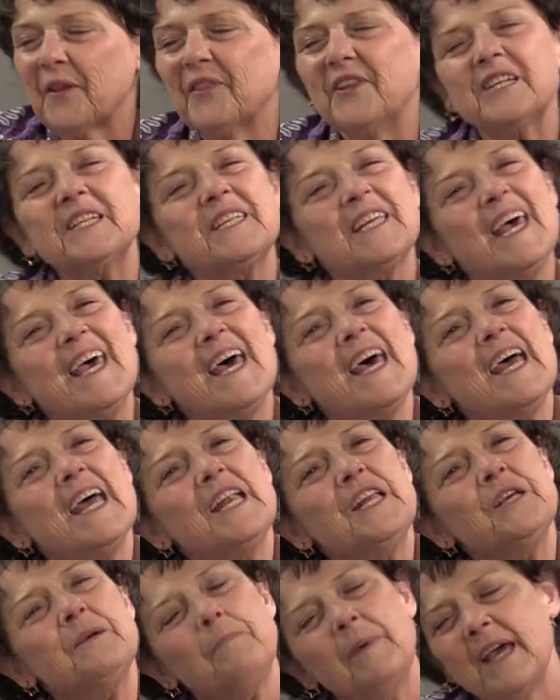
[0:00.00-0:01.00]
The
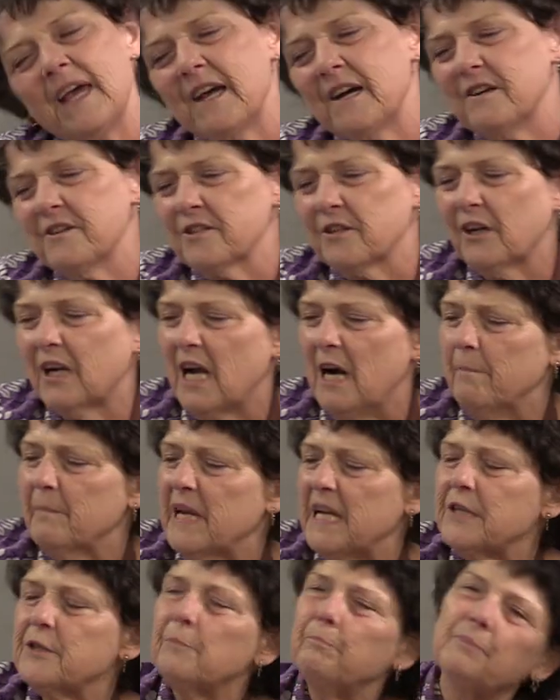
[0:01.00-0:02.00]
teddy bears are
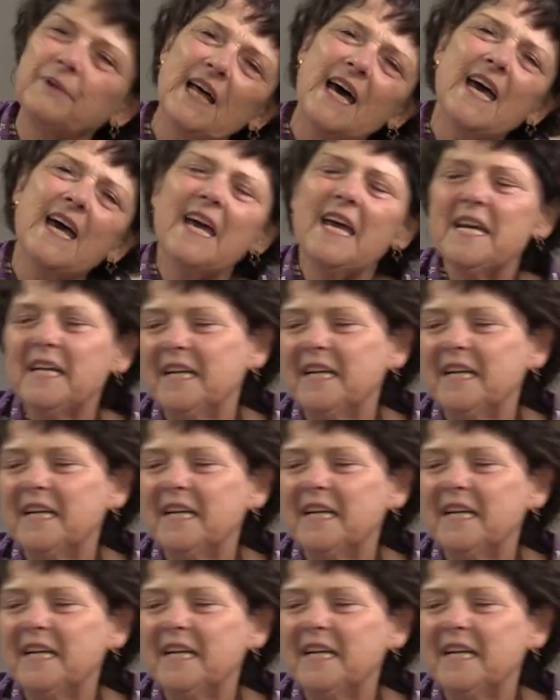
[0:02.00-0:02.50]
coming to play,